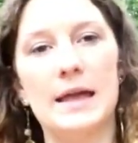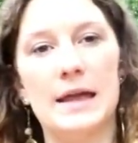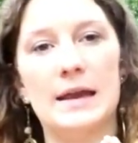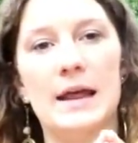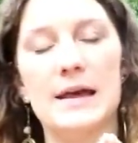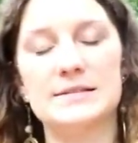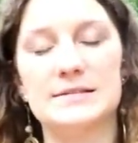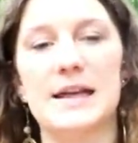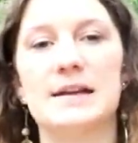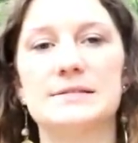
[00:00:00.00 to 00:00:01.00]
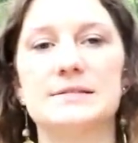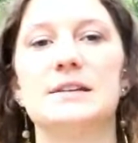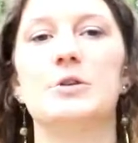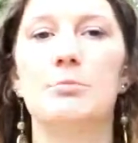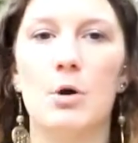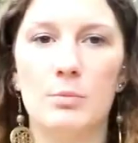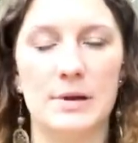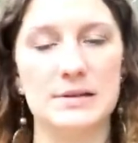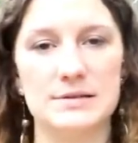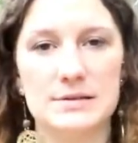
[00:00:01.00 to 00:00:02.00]
in a standstill
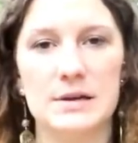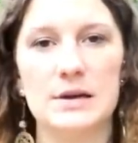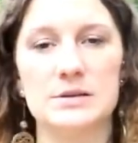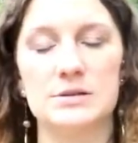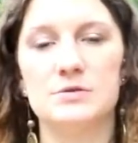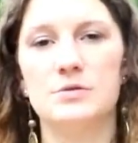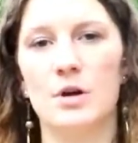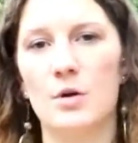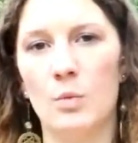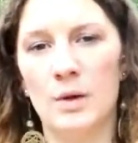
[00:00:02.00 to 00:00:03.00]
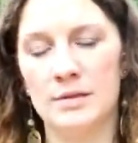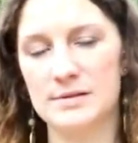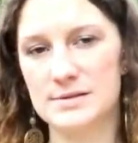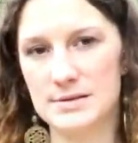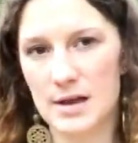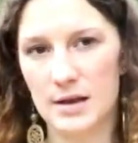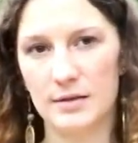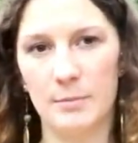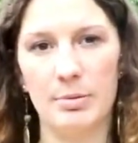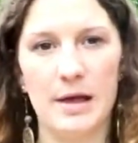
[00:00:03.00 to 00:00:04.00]
moment. So when the
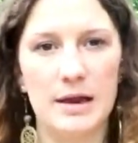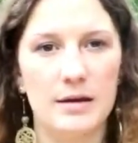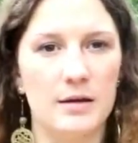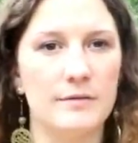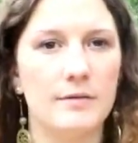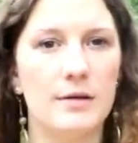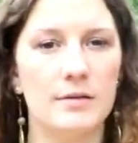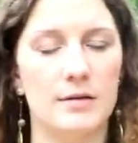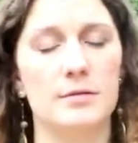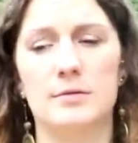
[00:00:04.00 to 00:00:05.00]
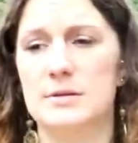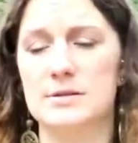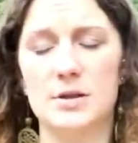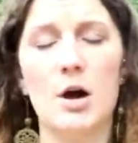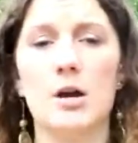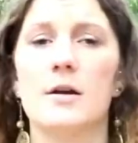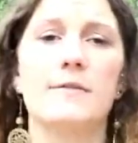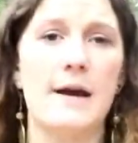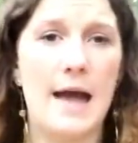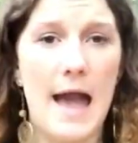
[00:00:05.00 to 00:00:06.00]
sun, the planet of the star
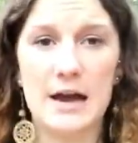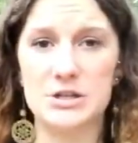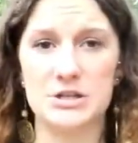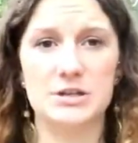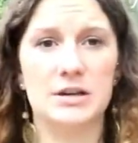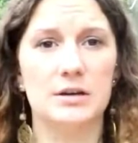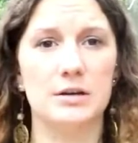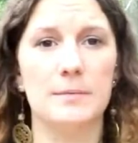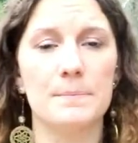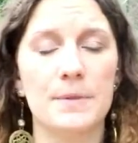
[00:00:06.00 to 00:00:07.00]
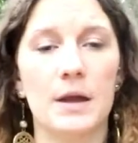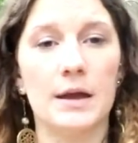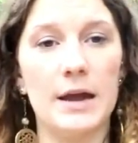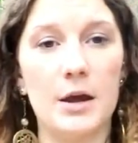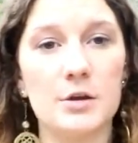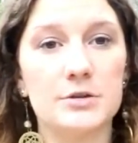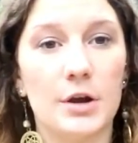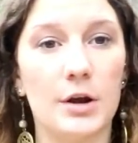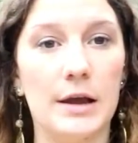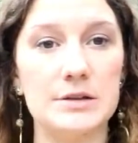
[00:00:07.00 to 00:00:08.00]
of action and
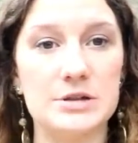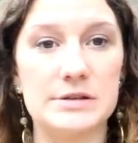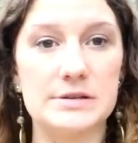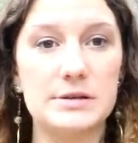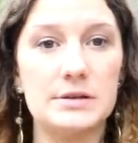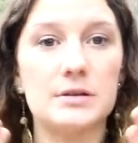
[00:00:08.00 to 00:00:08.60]
character and just